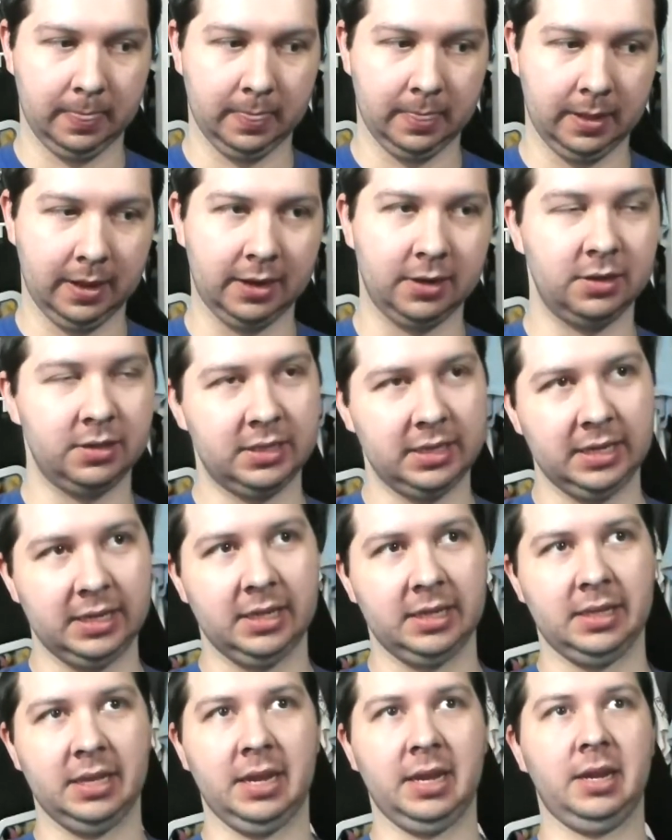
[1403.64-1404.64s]
I understand
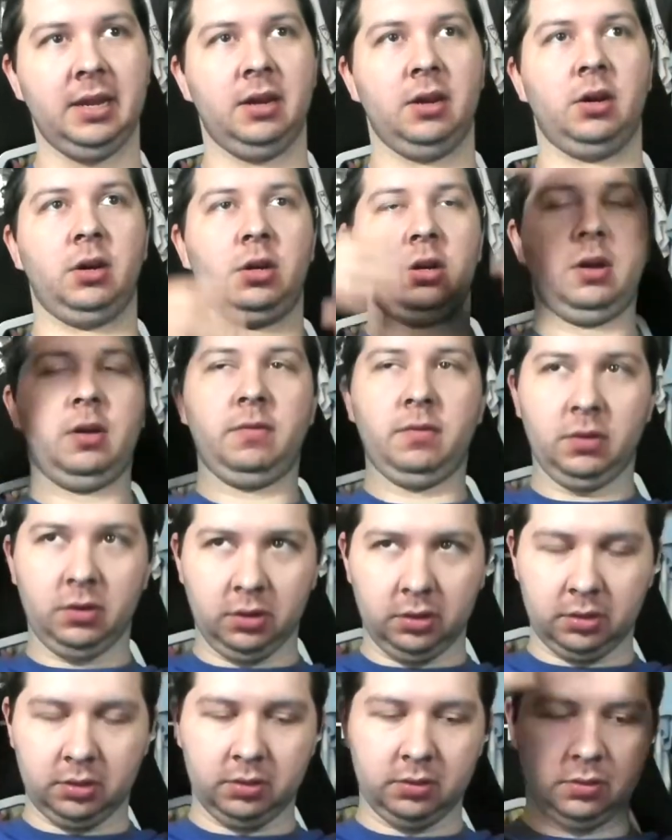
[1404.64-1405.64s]
that they are
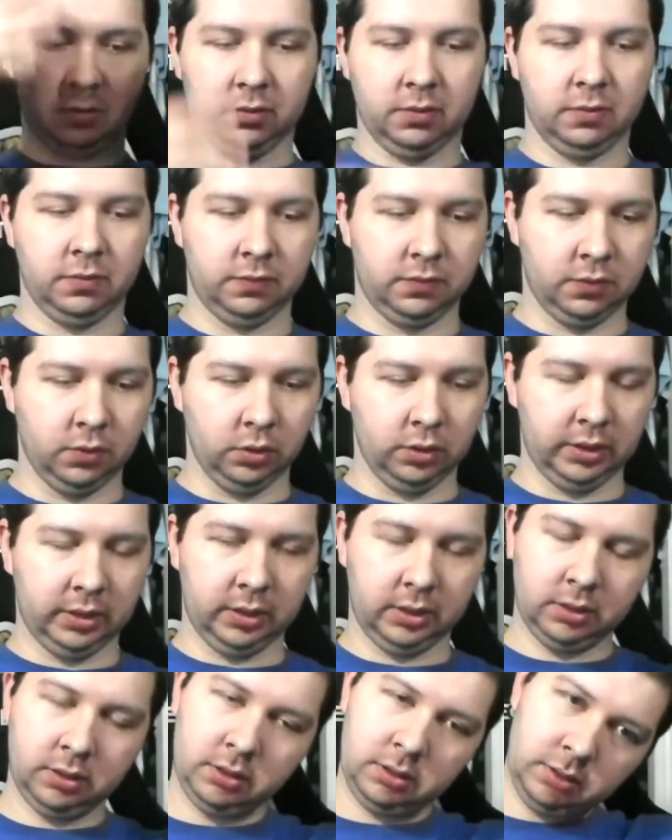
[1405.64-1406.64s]
covered fully.
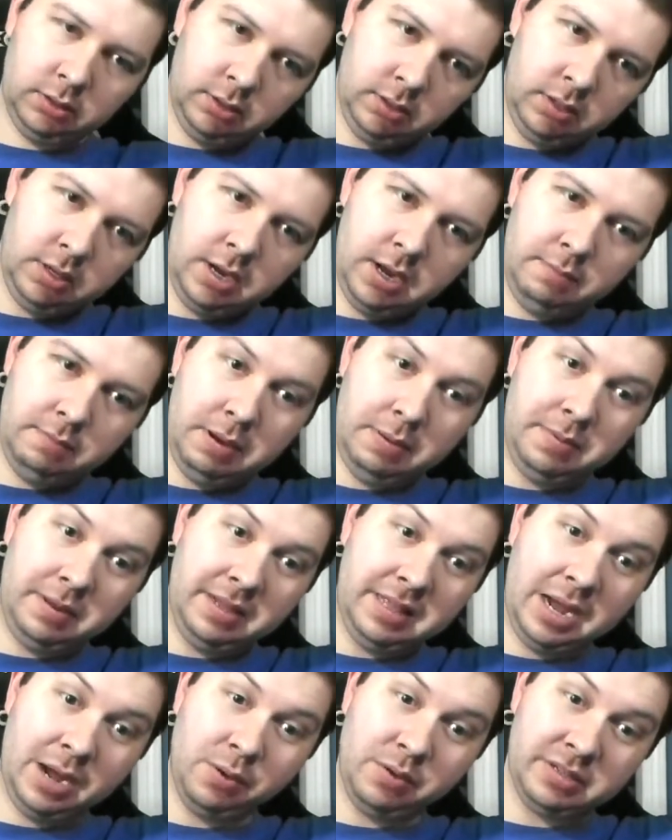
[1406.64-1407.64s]
And maybe
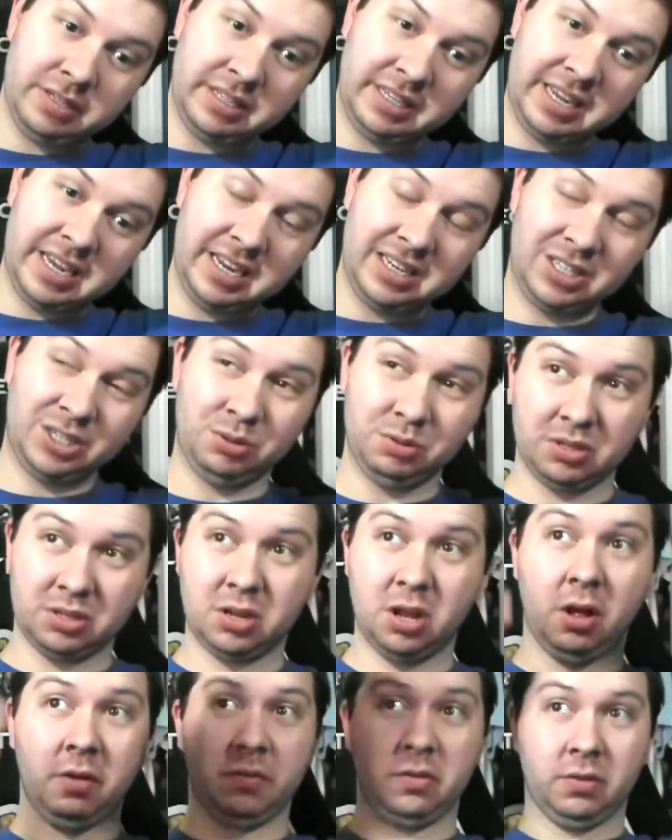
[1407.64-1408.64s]
that was the case. She was
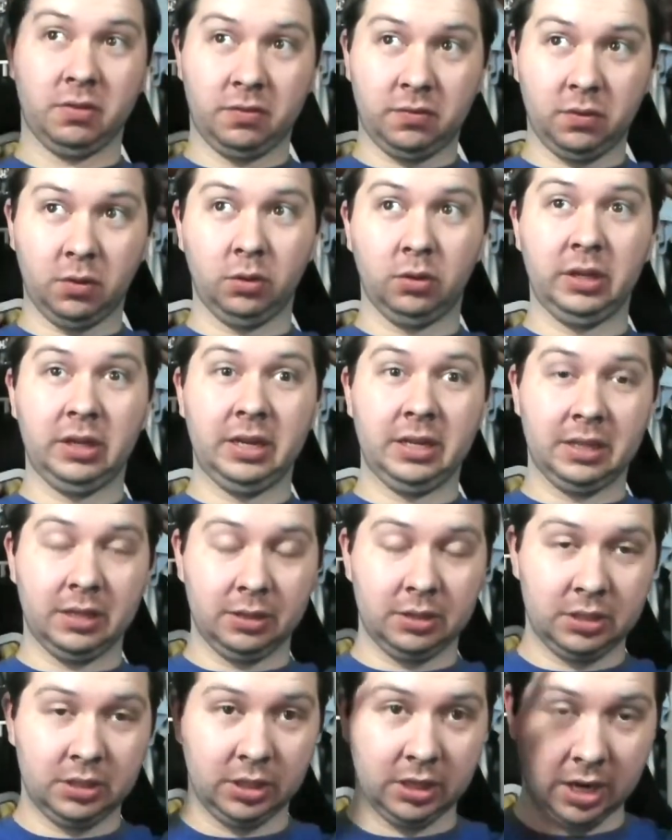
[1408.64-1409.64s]
covered fully, and then
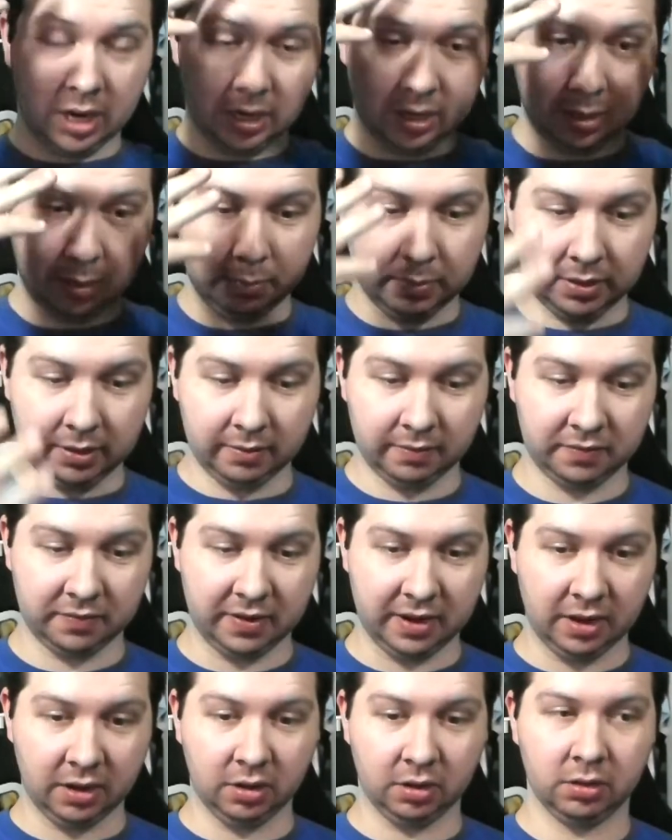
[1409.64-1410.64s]
she got up and it
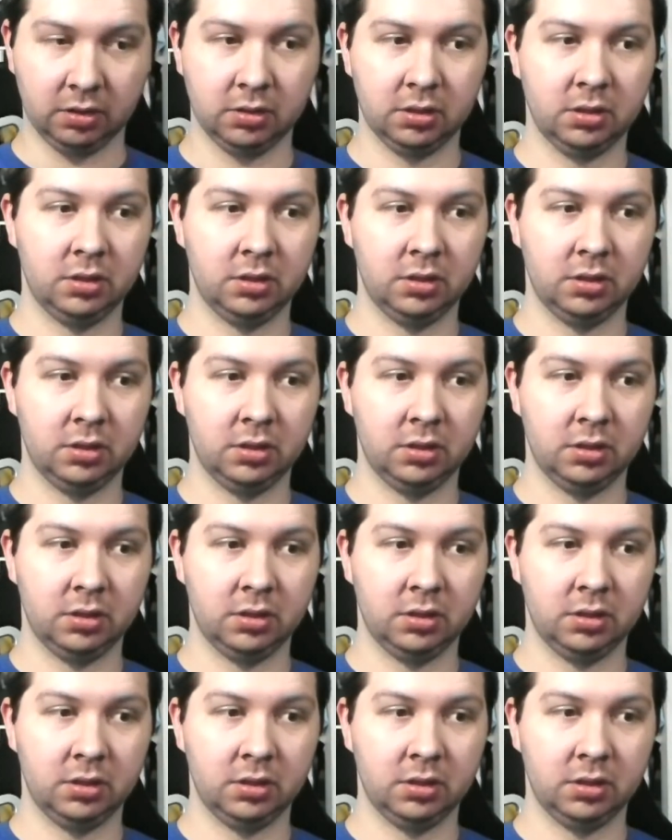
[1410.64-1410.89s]
fell.